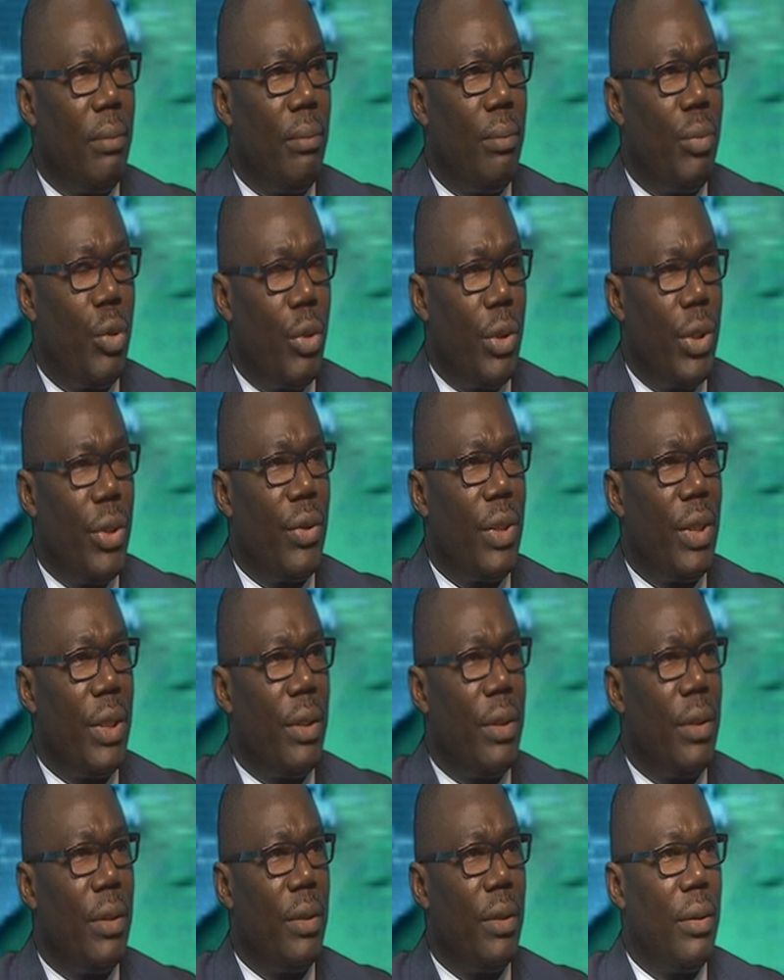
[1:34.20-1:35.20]

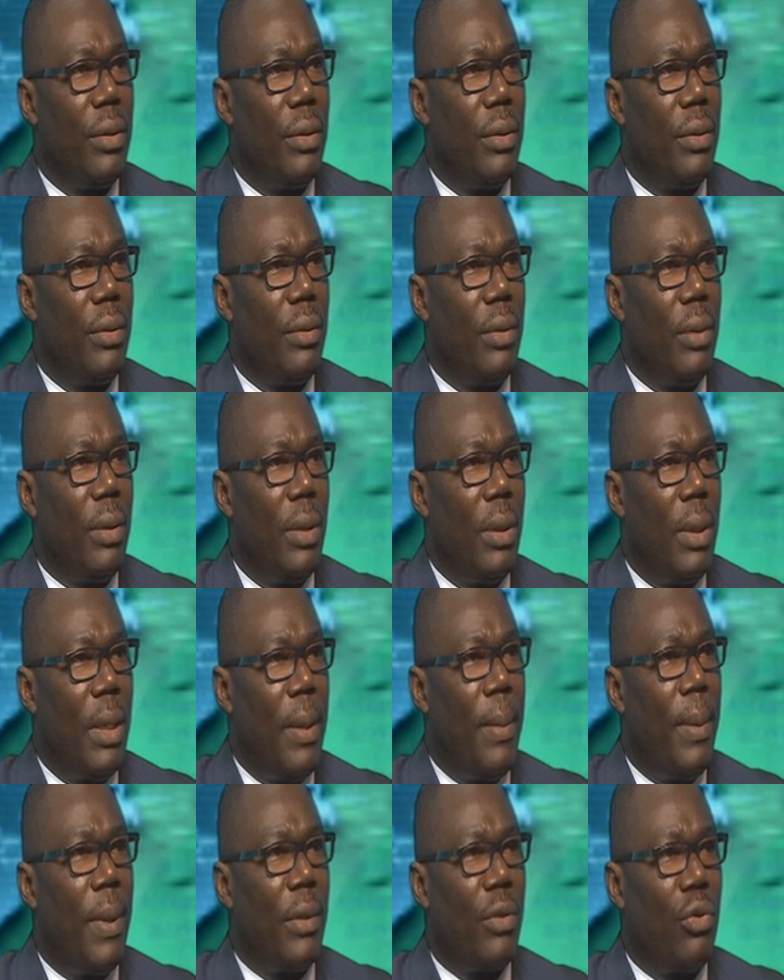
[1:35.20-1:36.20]
producing
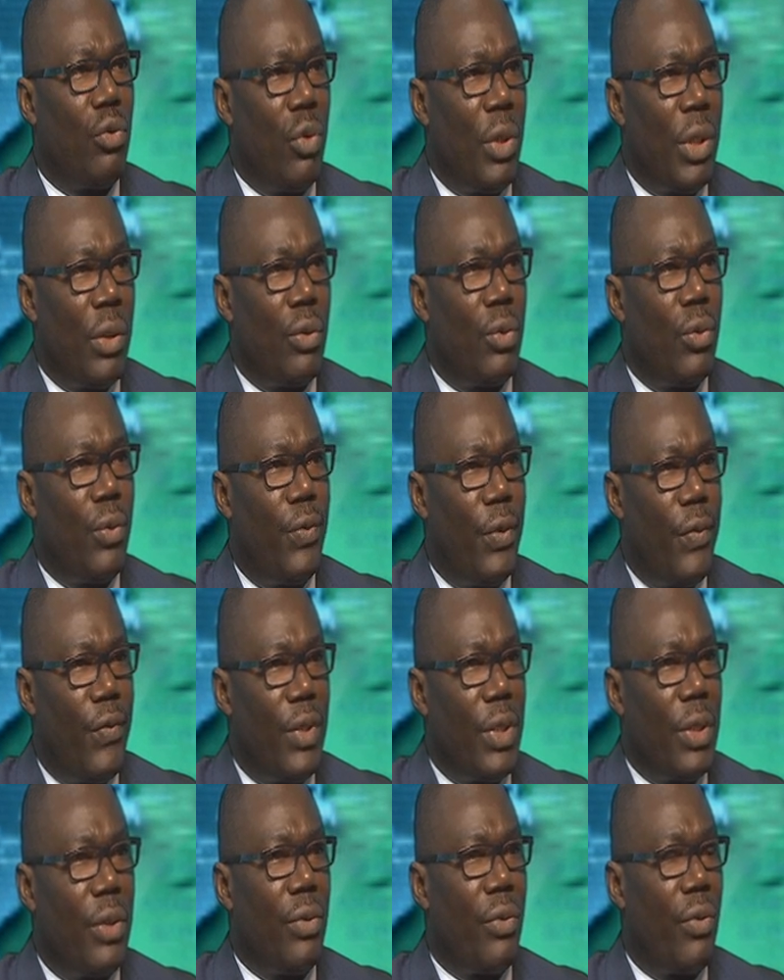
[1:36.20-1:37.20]
about
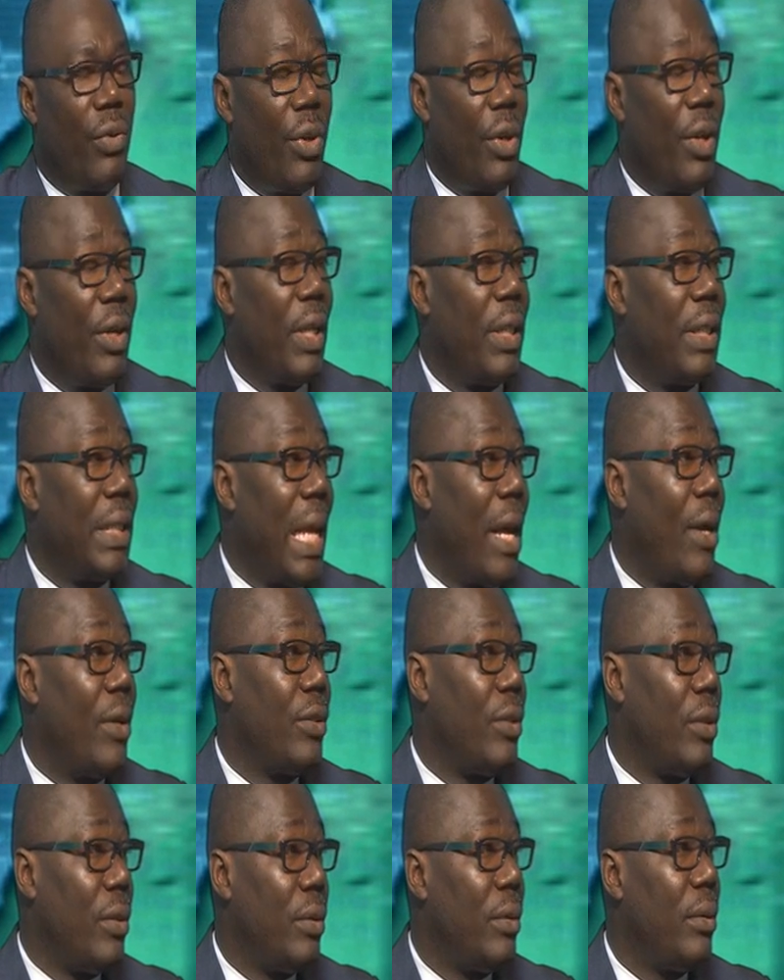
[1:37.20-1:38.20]
250 to
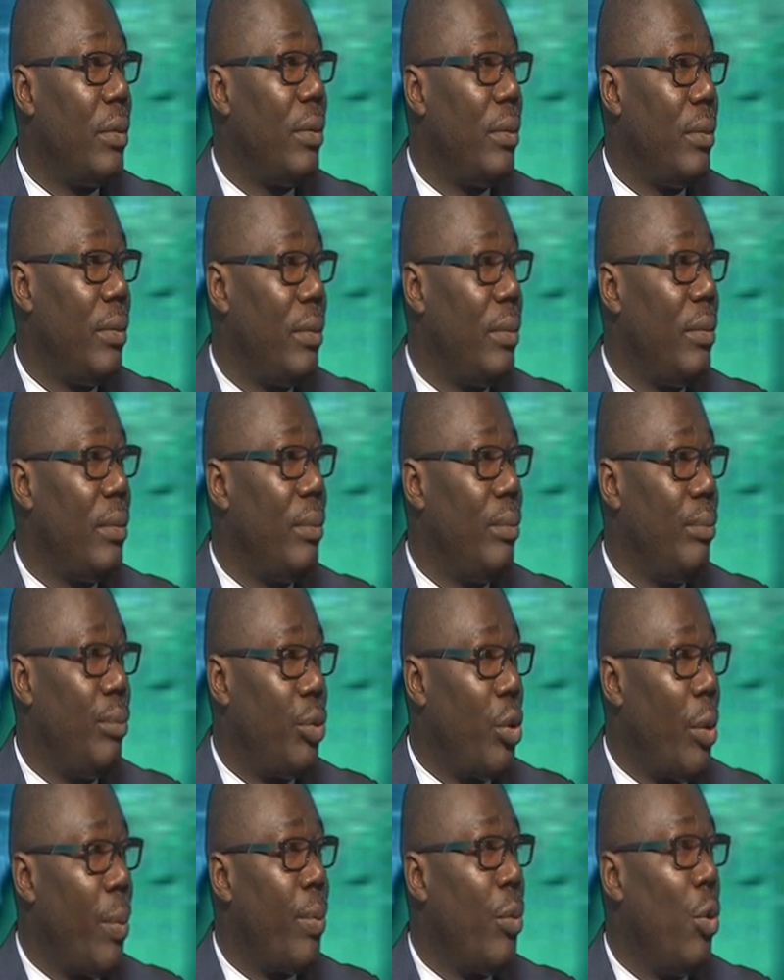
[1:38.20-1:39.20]
300,000
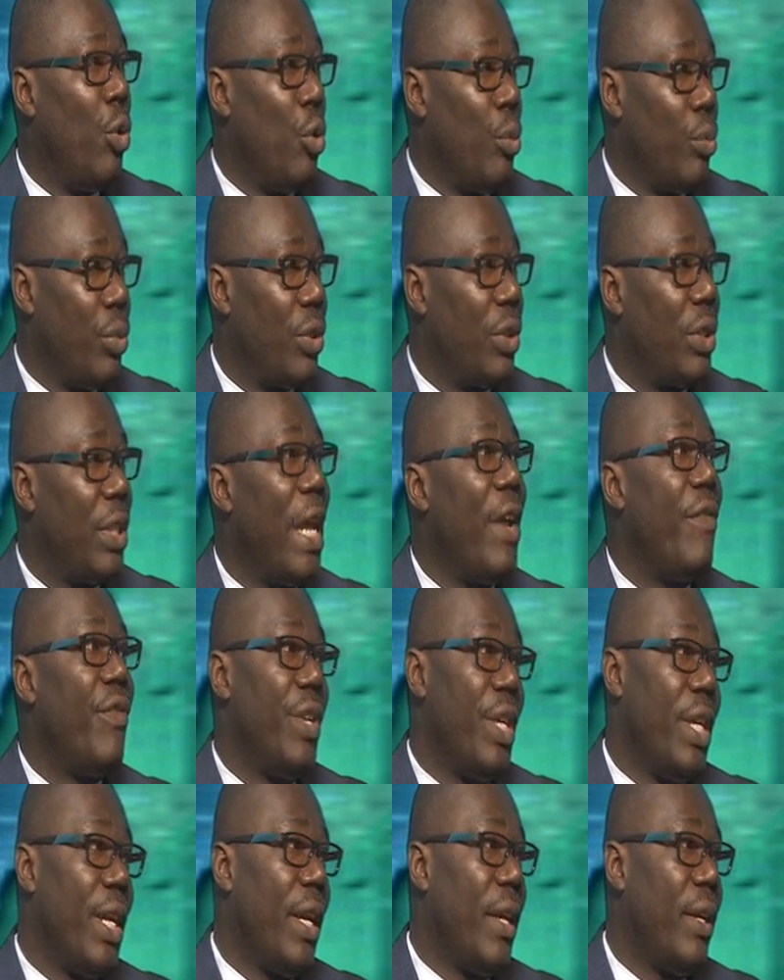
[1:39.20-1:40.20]
prop homes
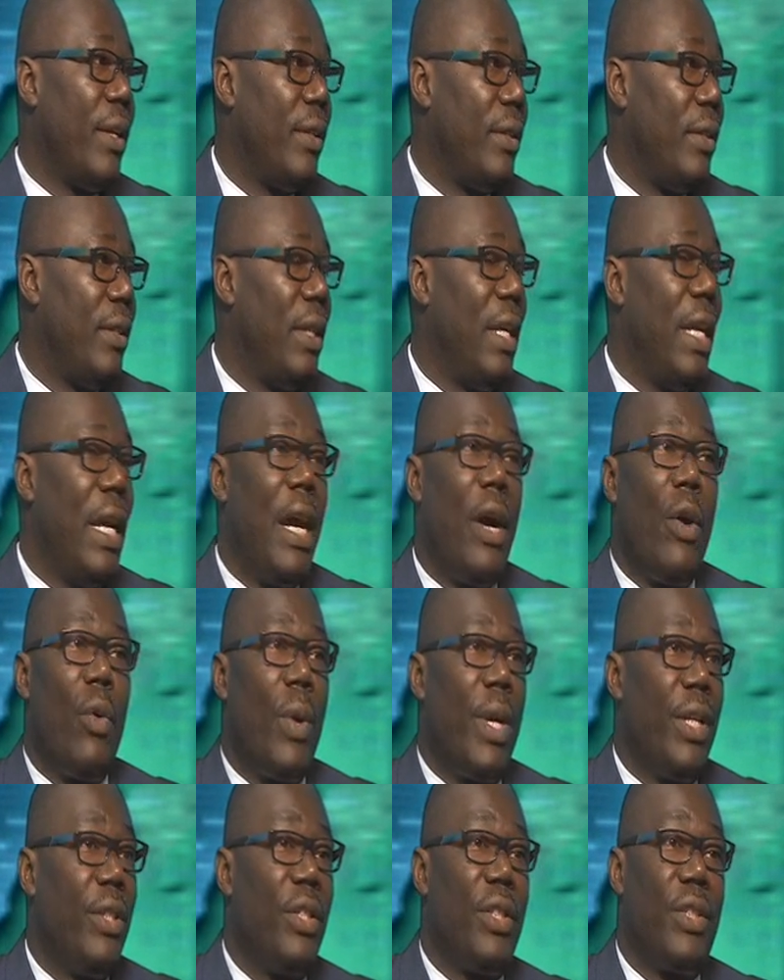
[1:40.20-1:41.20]
every year. And
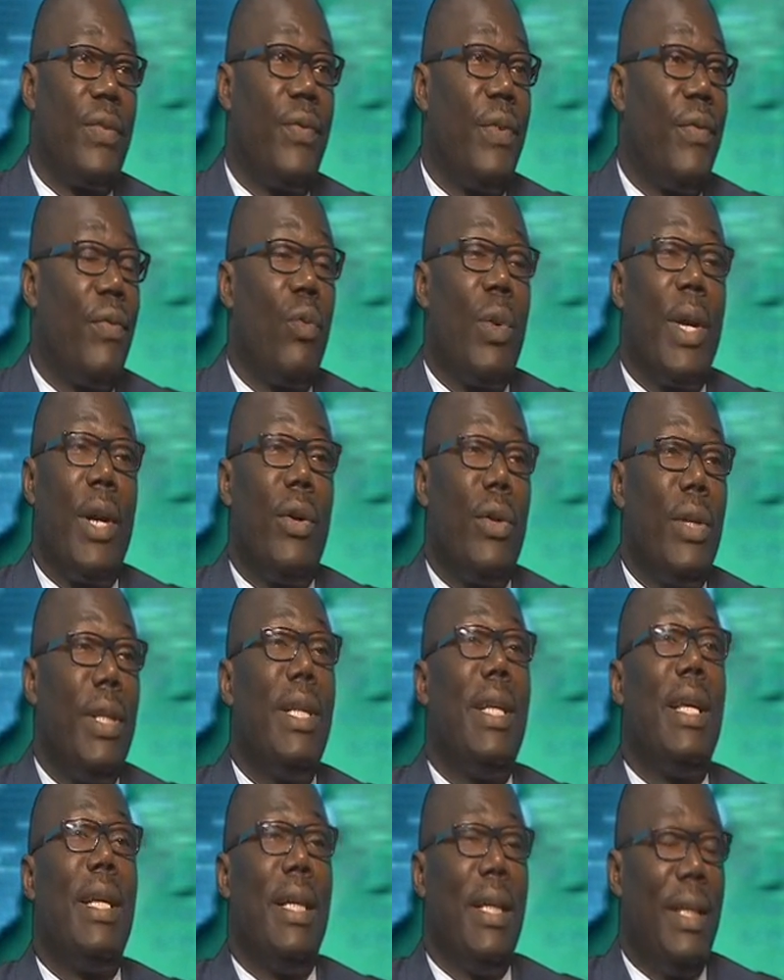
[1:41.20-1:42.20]
we're just, we're
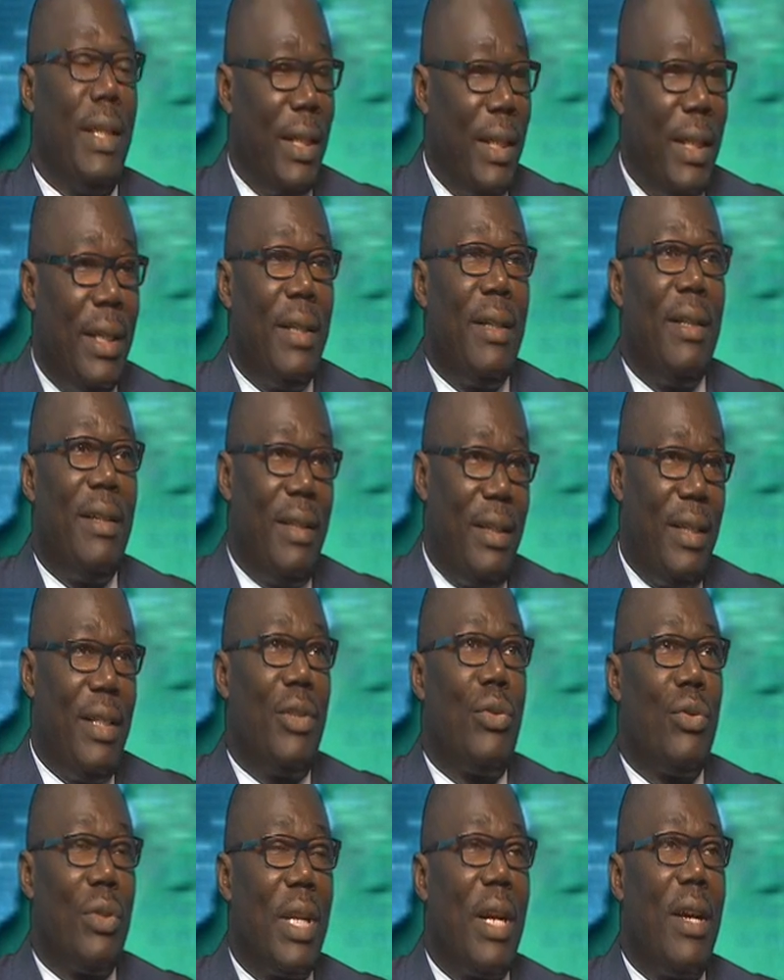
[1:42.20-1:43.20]
only,
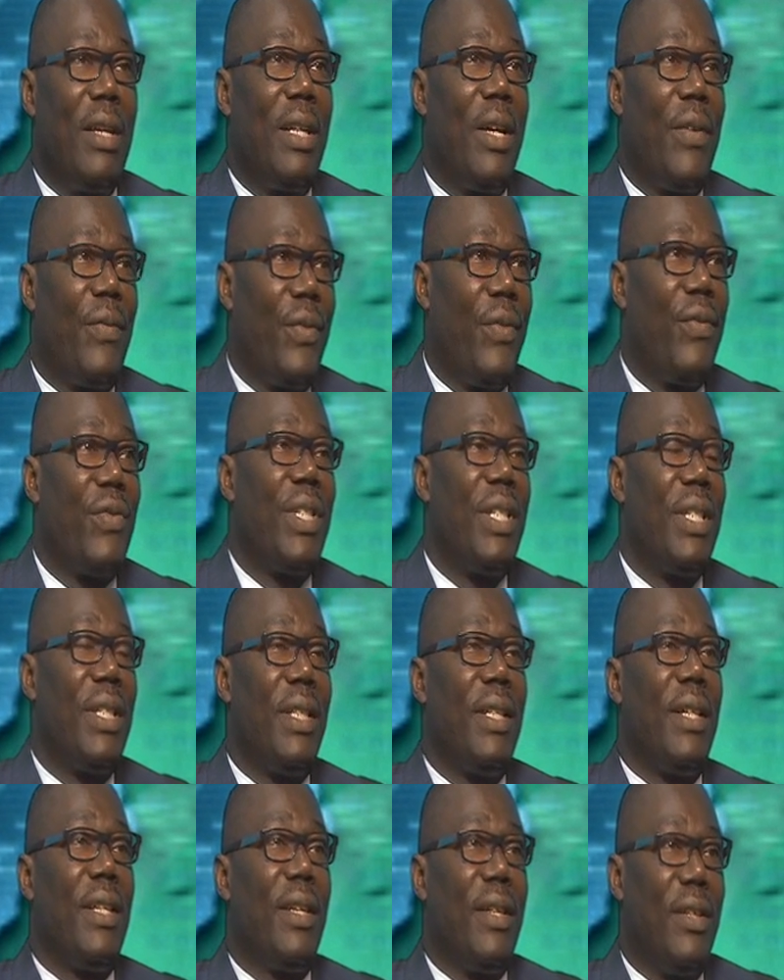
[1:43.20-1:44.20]
in 2015,
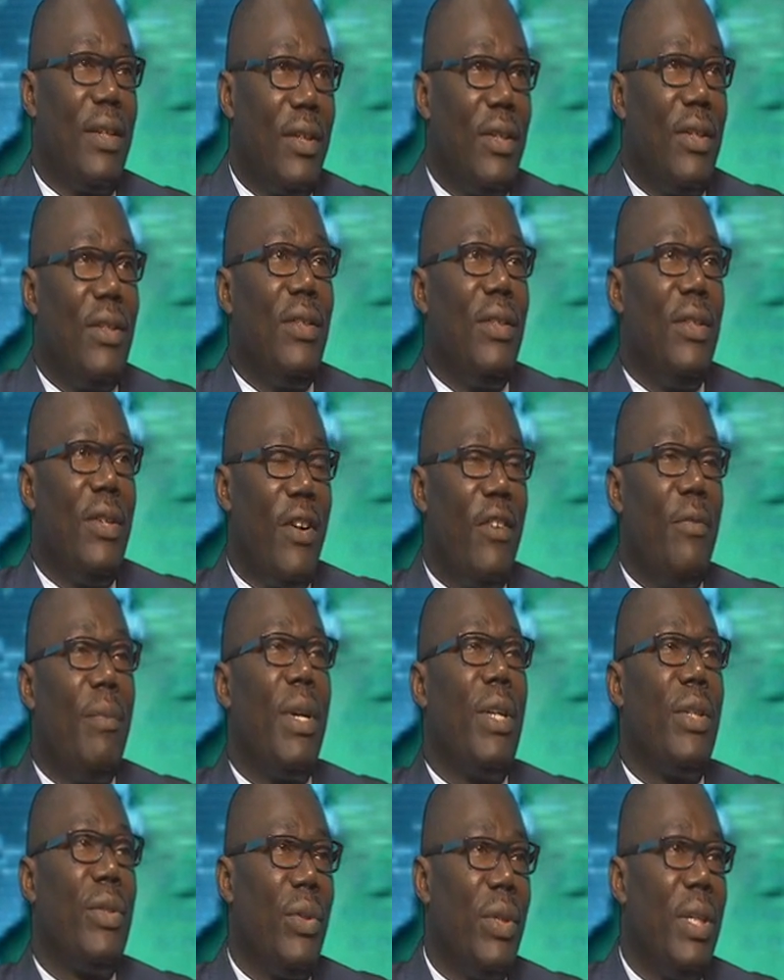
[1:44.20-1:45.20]
the
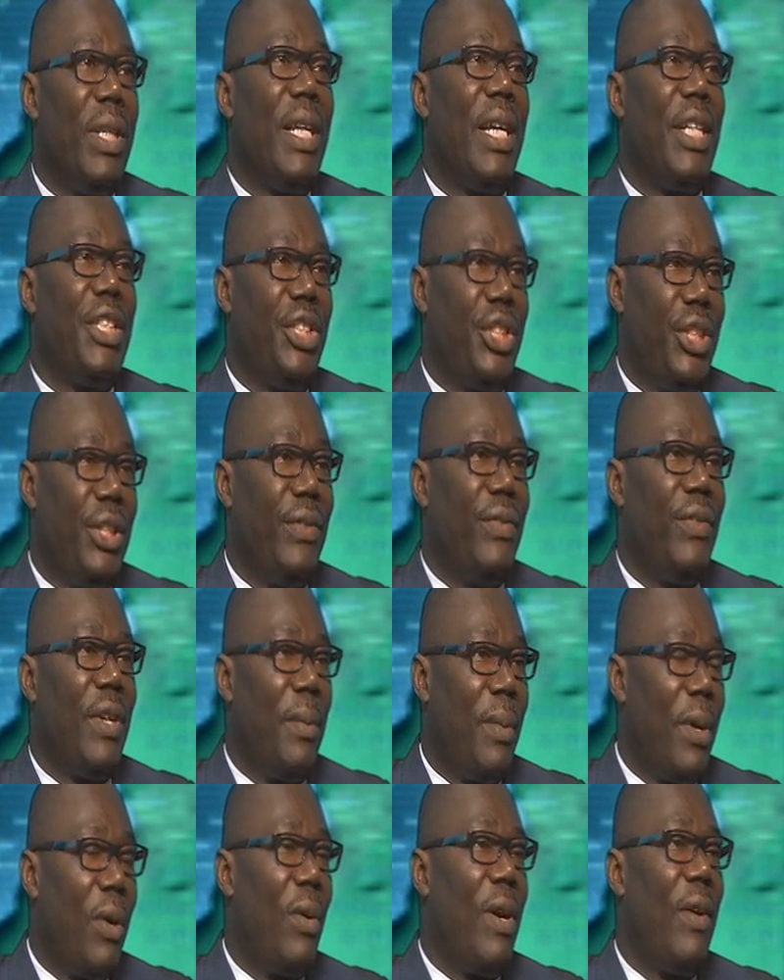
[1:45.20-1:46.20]
government only achieved
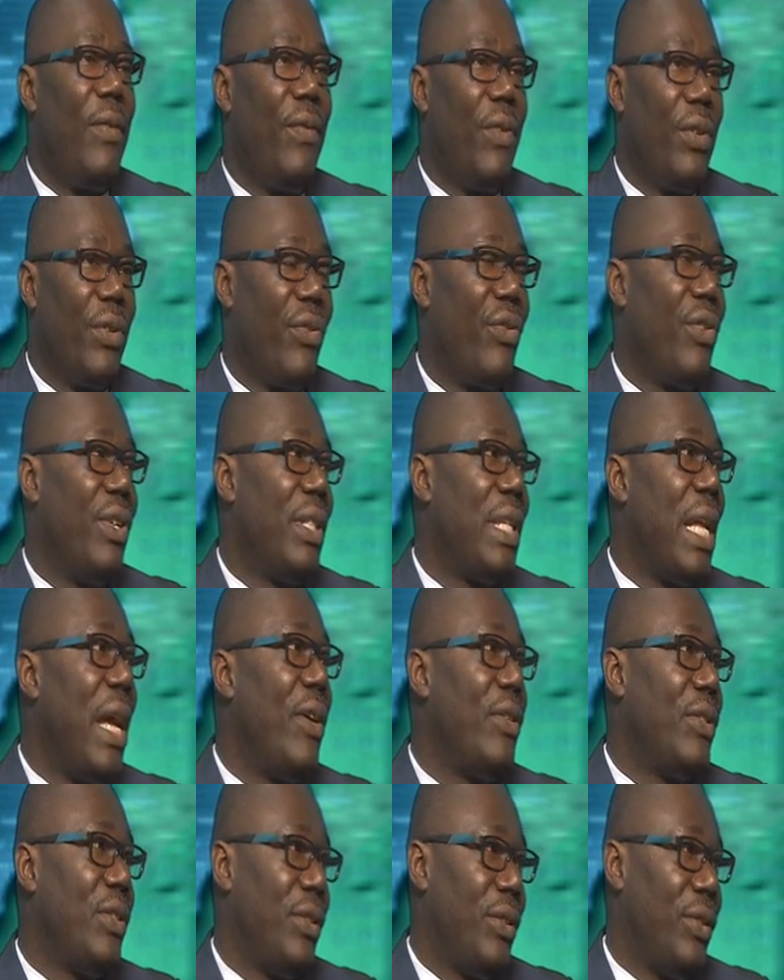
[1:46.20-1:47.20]
about
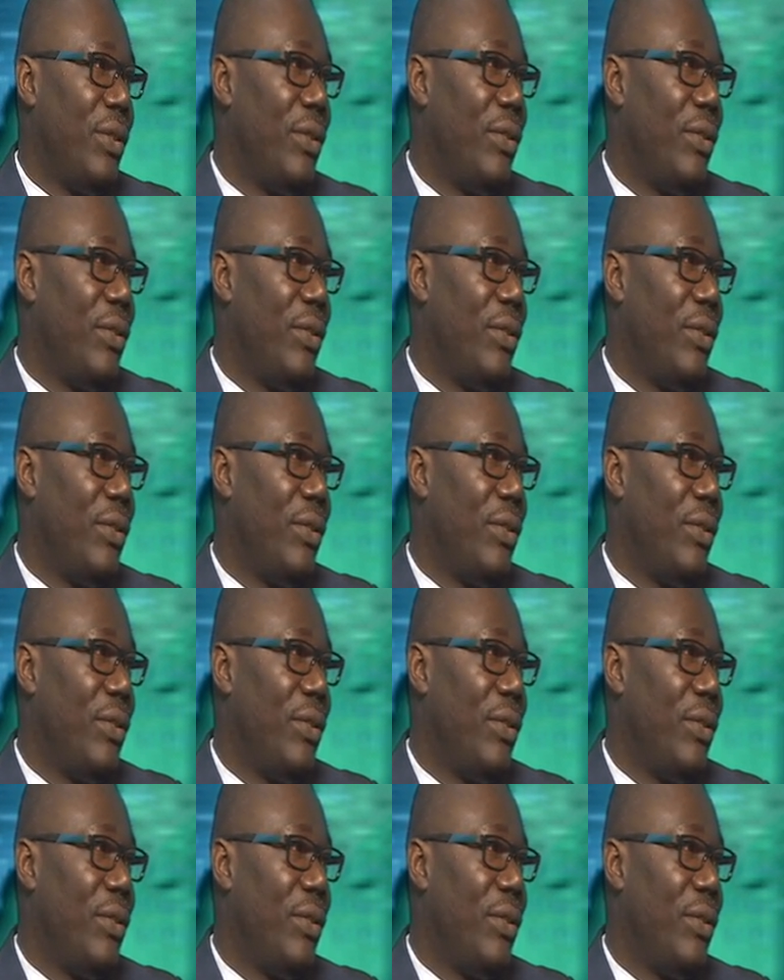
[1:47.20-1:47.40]
143,000